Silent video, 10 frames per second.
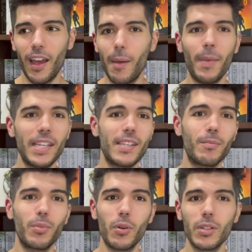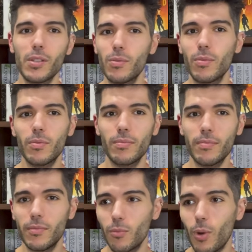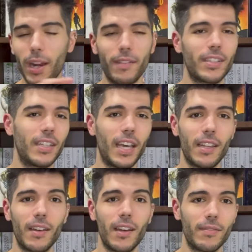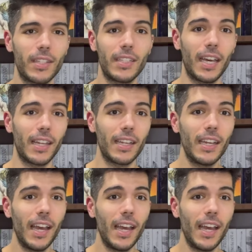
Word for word: amazing books, one after the other after the other.